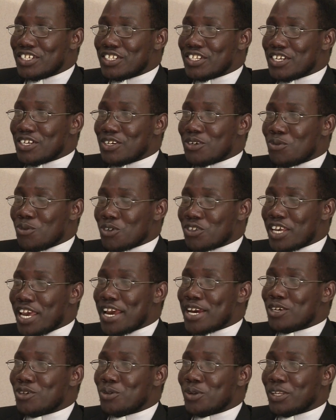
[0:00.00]
is, was
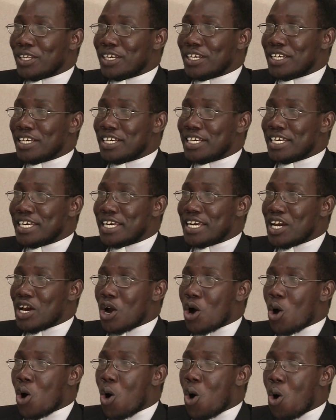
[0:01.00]
actually
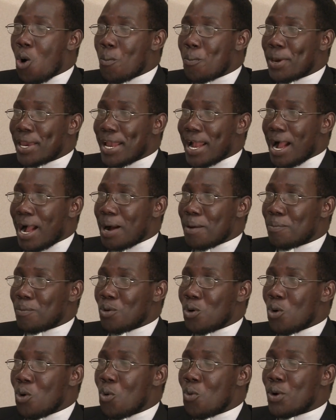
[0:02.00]
coping up
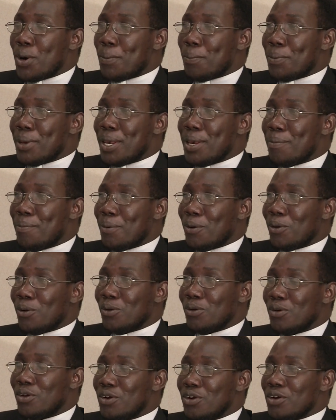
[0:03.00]
with
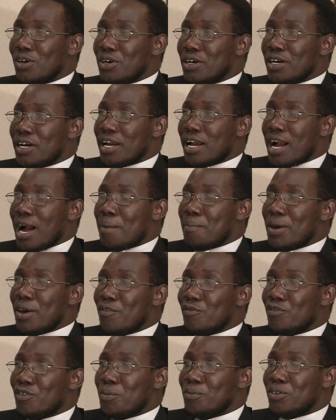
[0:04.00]
people
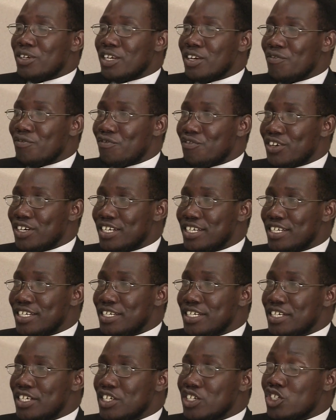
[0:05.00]
coming from
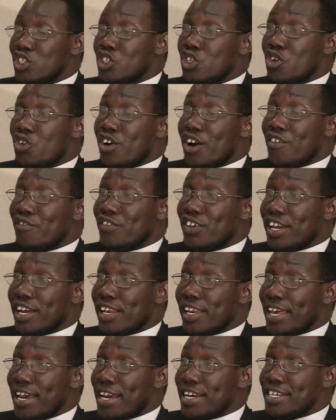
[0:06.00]
different
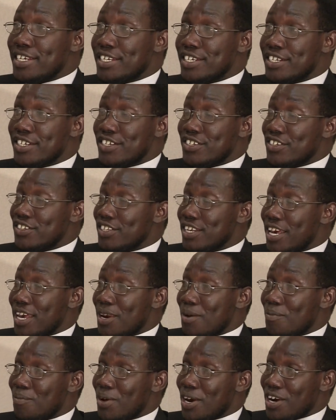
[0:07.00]
geographical entities
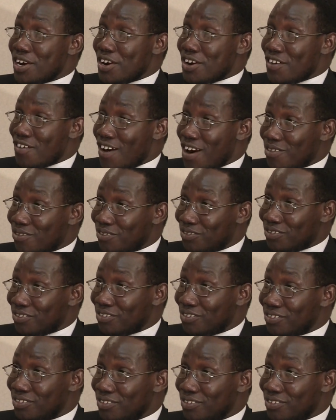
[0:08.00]
and backgrounds.